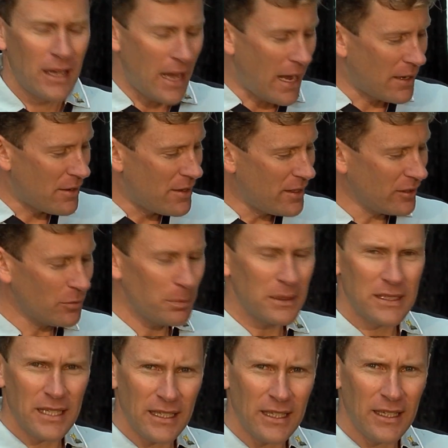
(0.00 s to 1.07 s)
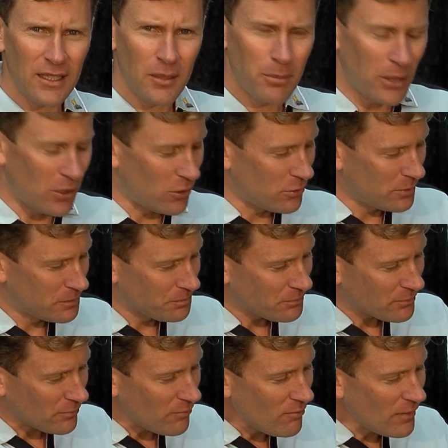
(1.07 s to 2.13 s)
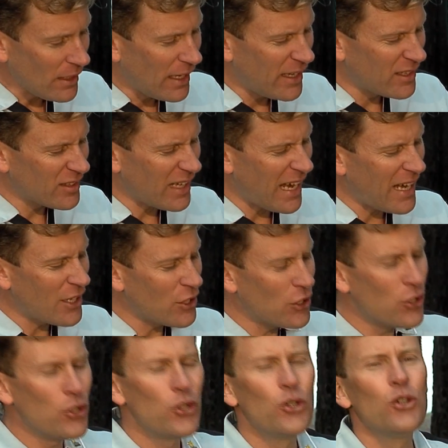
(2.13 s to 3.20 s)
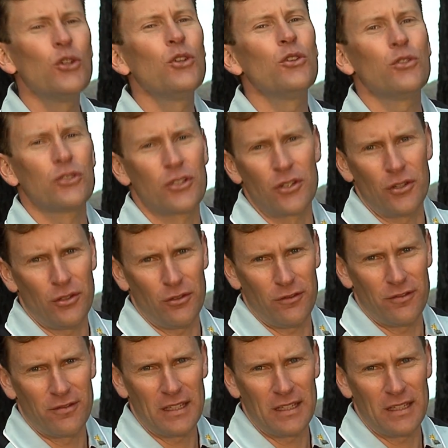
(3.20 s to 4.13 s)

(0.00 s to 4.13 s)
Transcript: And this particular bulb has a huge nerve.